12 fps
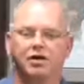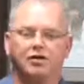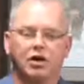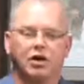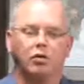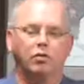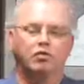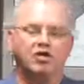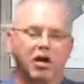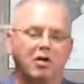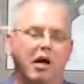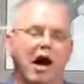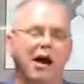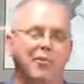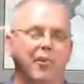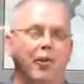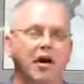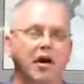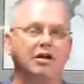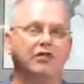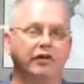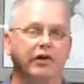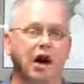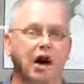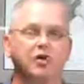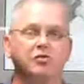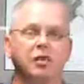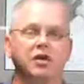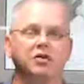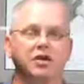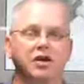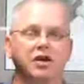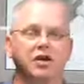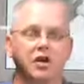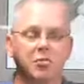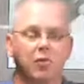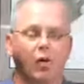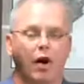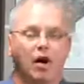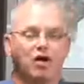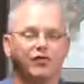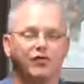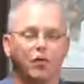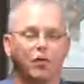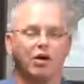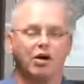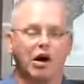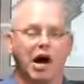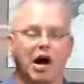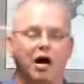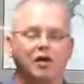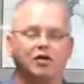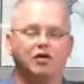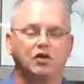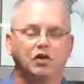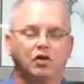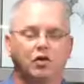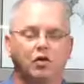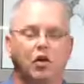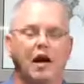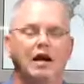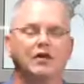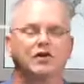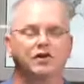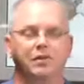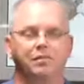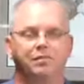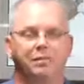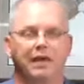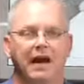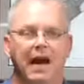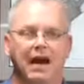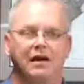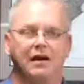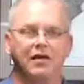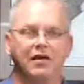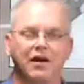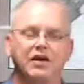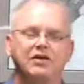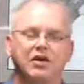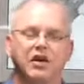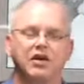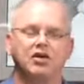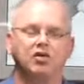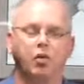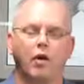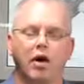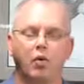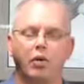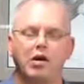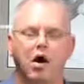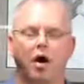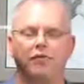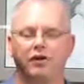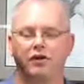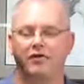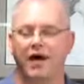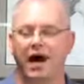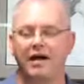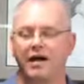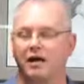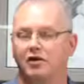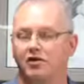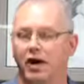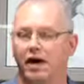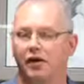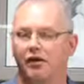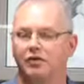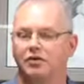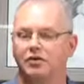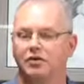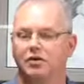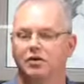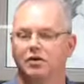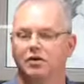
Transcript: So, Jeremiah prays for God's mercy. He prays for God's grace. And this is where we often find ourselves.